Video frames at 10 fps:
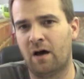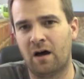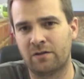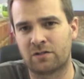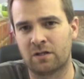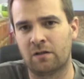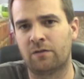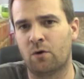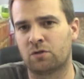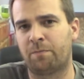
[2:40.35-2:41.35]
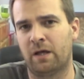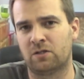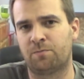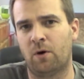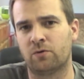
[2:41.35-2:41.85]
Hudson. Those
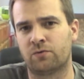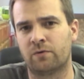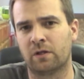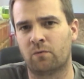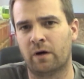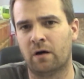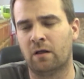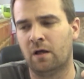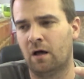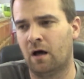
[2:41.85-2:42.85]
pens post really well.